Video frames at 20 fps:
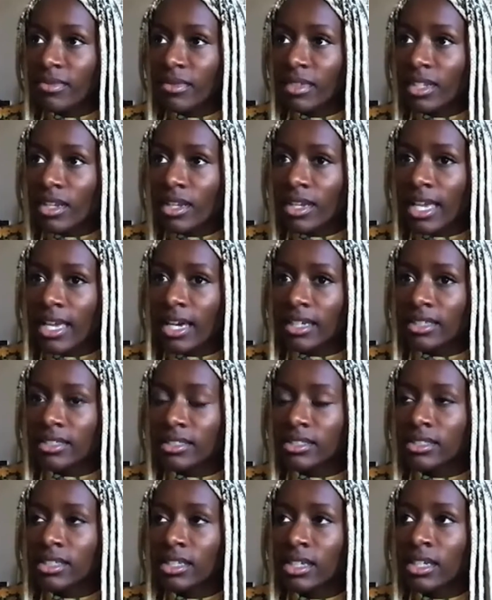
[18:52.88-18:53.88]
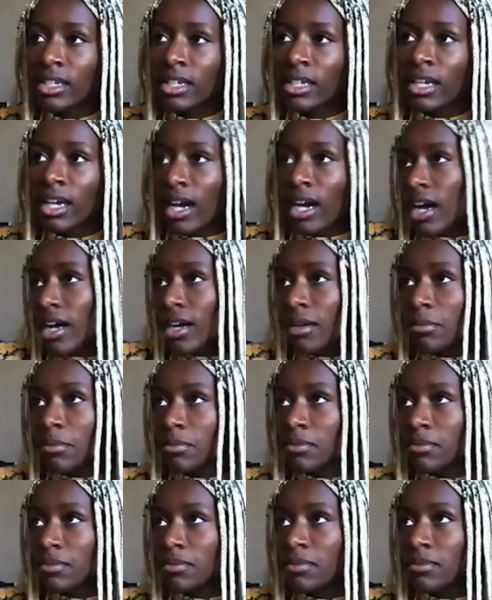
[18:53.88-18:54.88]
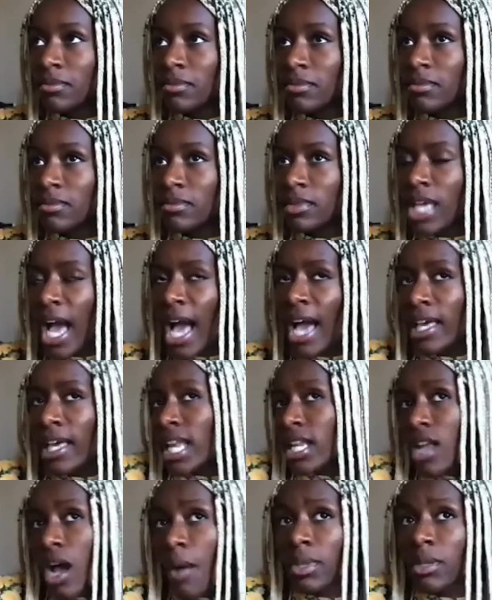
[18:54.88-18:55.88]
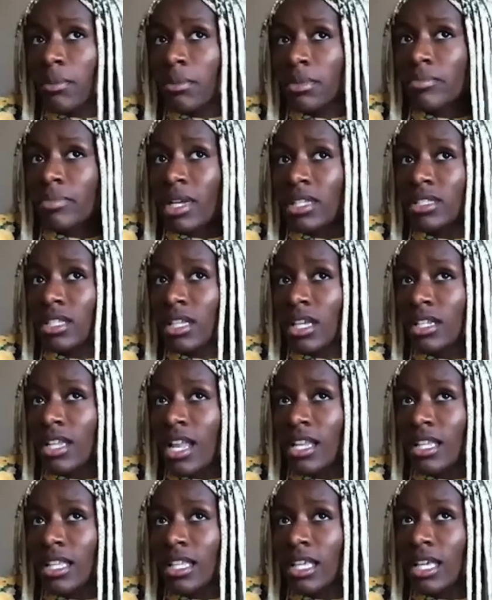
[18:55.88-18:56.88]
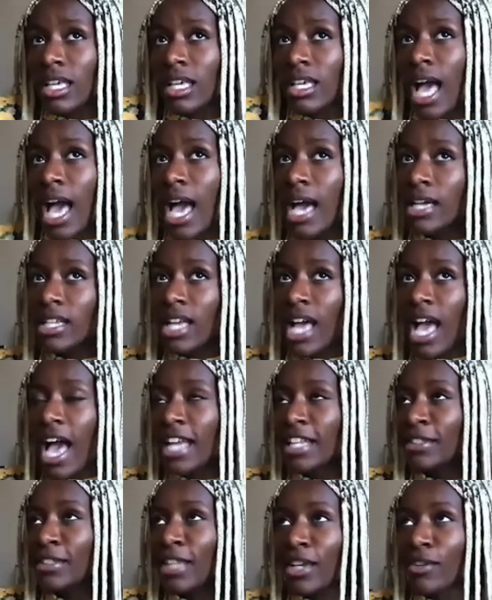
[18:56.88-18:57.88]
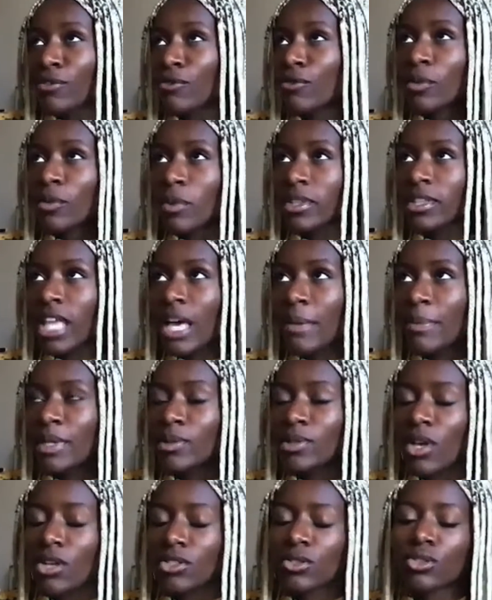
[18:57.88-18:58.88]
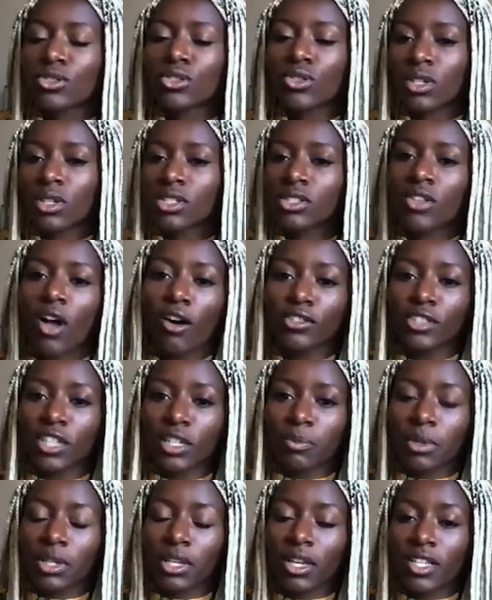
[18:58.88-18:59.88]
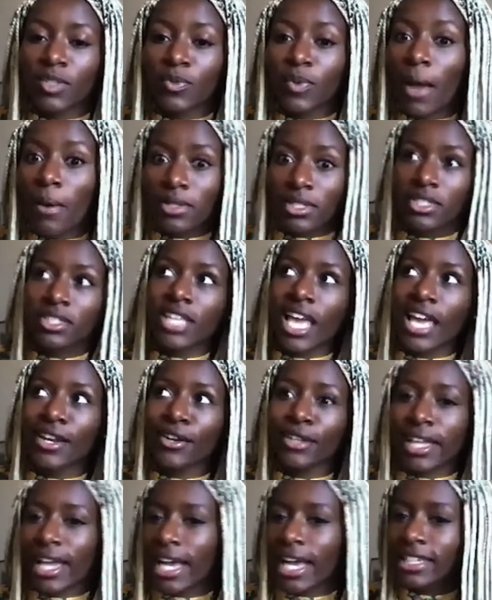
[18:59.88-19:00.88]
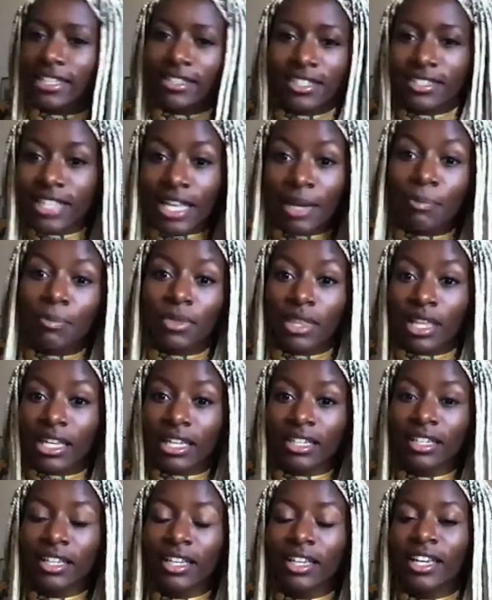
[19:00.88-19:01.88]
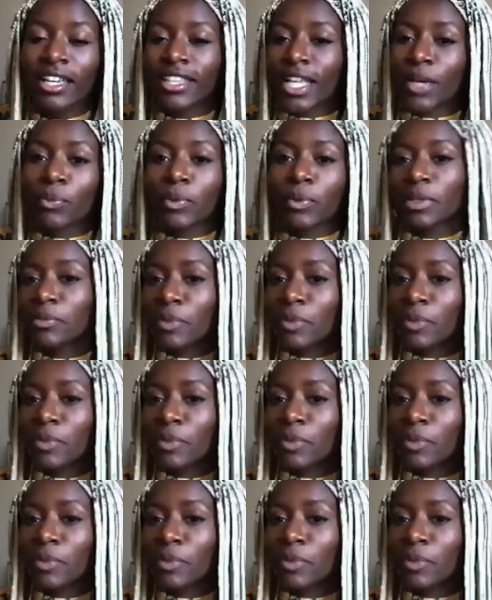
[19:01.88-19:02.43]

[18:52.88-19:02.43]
and um, yeah, I'd gone with them on the bus to Connecticut. I had like ridden with them, and it was also so nostalgic because when I was a skater, like I did the same thing. Like we would